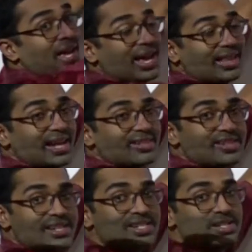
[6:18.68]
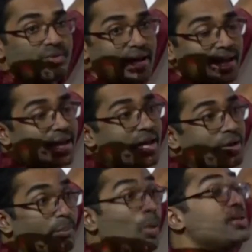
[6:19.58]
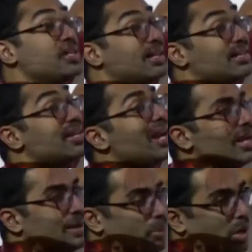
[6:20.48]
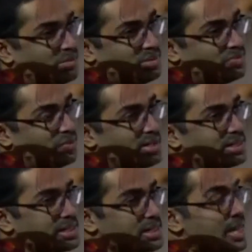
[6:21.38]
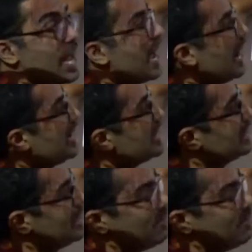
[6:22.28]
and that is the reason why most crystalline polymers, for instance, high density